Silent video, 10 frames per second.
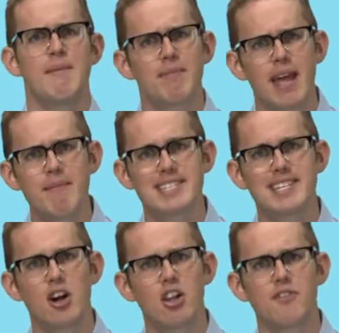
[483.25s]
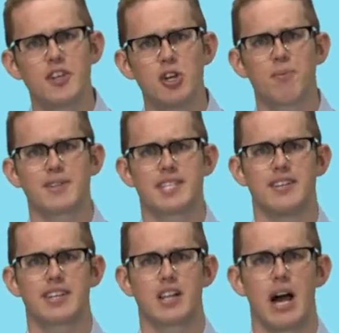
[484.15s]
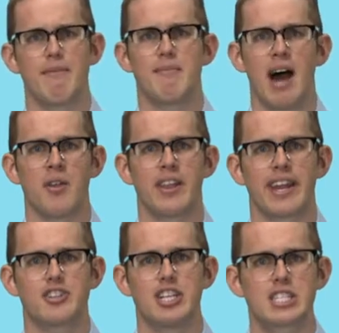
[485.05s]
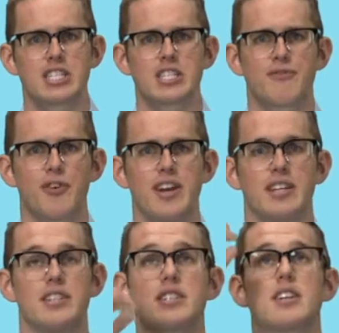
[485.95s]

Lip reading: Let me see all of you pretend to climb a mountain like Jesus' friends.